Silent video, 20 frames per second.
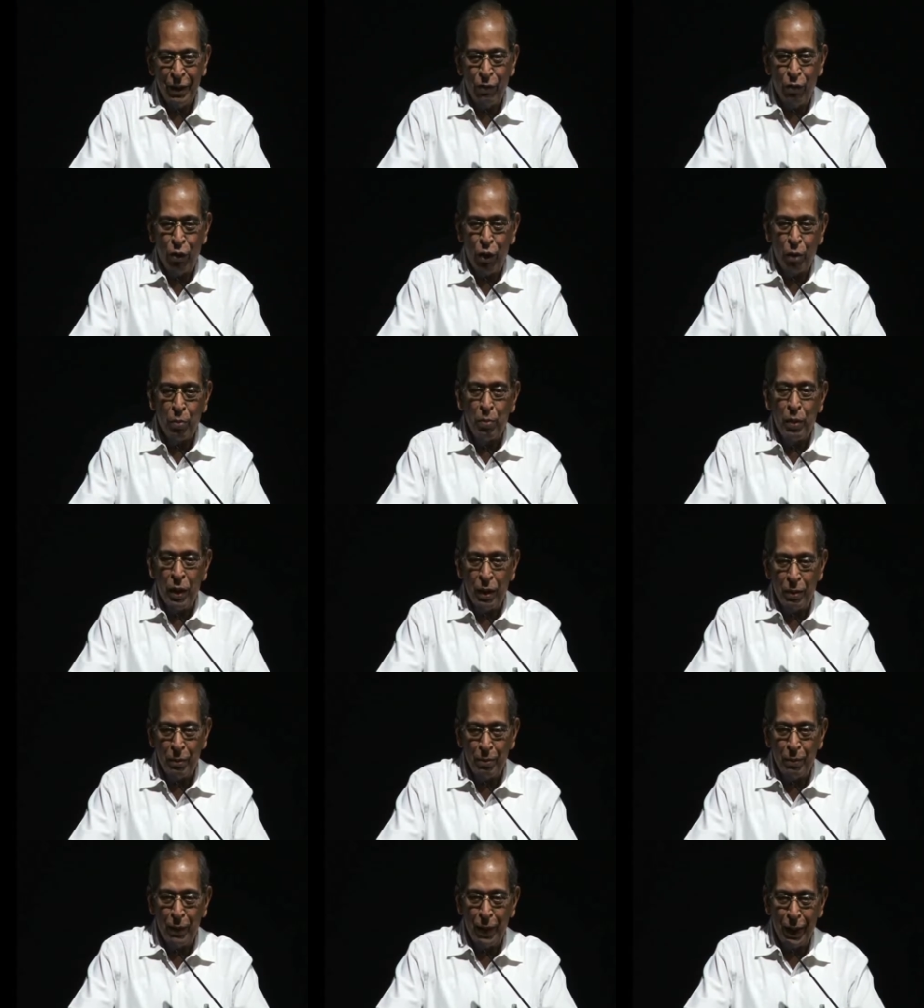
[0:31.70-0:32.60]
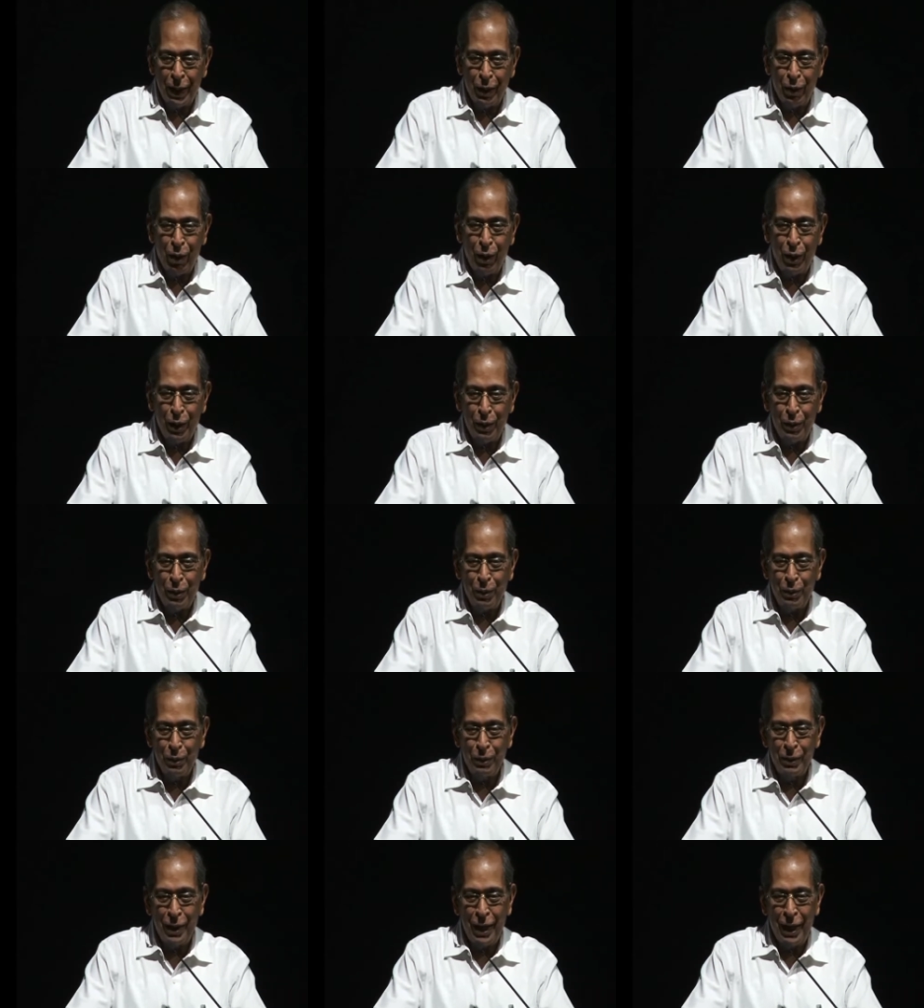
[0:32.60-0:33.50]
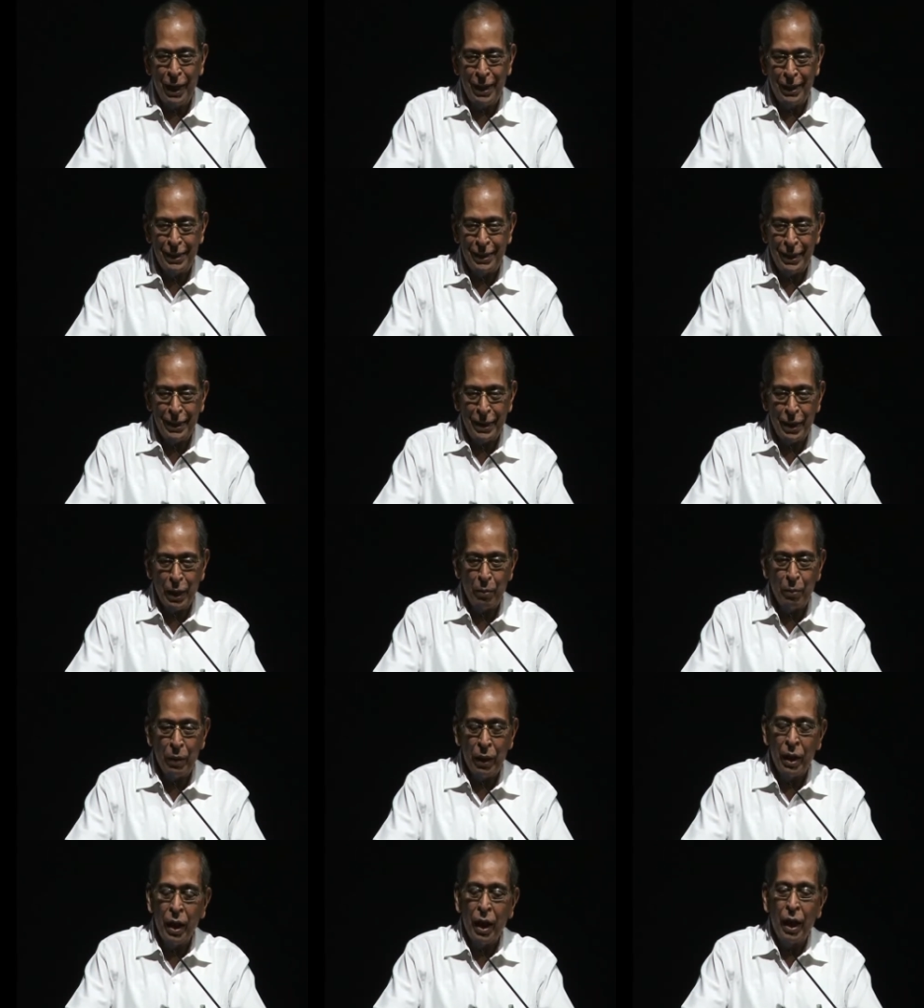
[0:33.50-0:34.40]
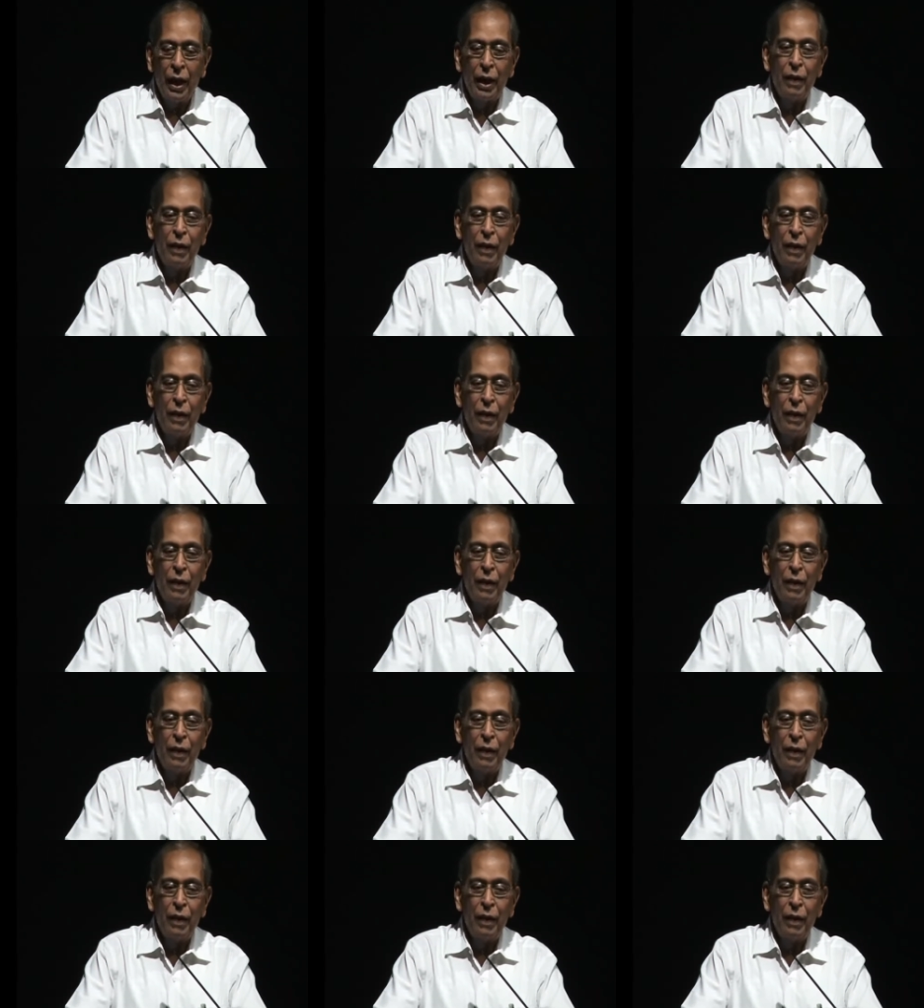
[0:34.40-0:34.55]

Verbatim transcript: formal by calling you ladies and gentlemen.